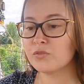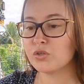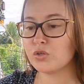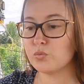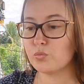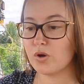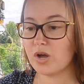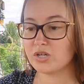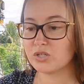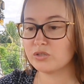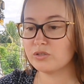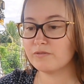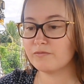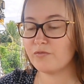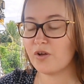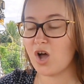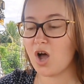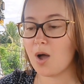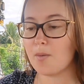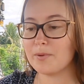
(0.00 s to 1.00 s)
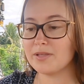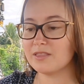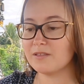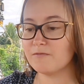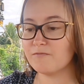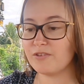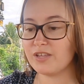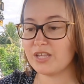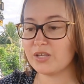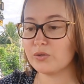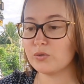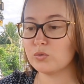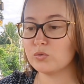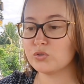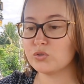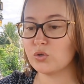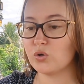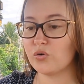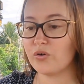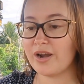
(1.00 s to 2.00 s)
who worked on the farm, in the
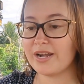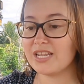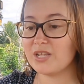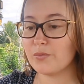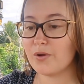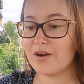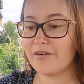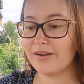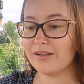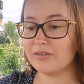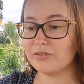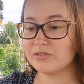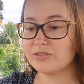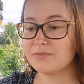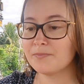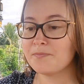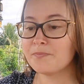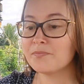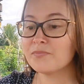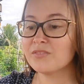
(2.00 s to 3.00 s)
fields, or anywhere else,